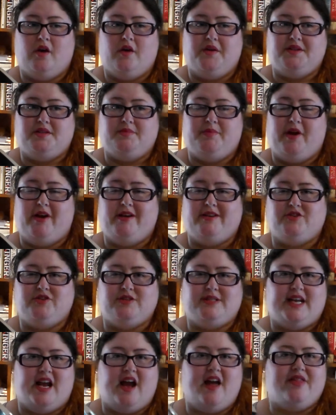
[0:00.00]
going to be
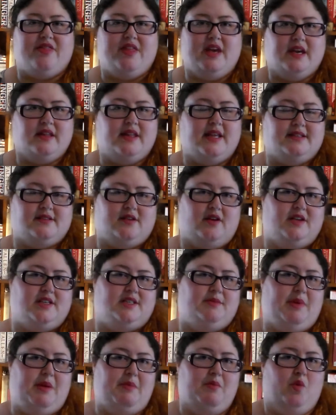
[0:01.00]
interesting. I think there's
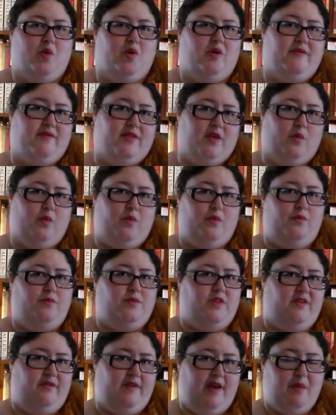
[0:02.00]
going to be more of
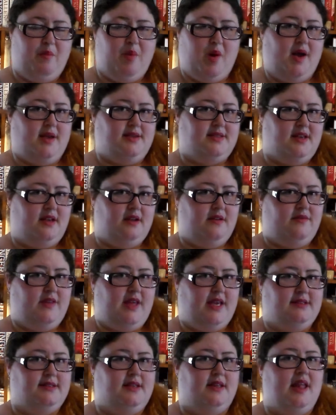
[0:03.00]
the vampire side of
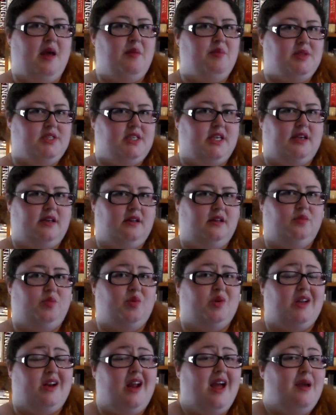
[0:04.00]
things in that particular
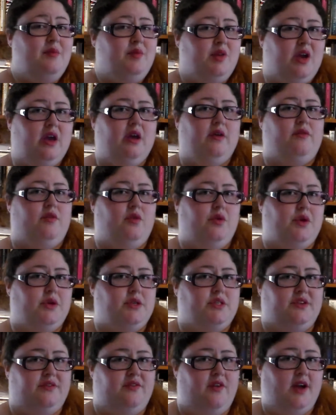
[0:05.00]
book, and I am looking
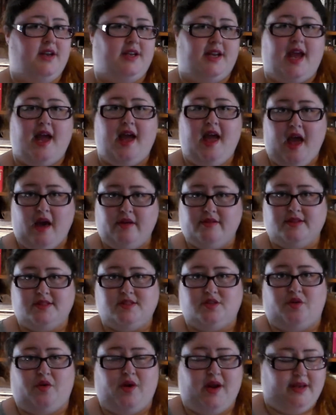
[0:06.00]
forward to finding out how the
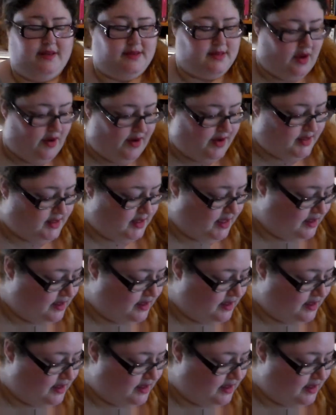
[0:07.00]
story is going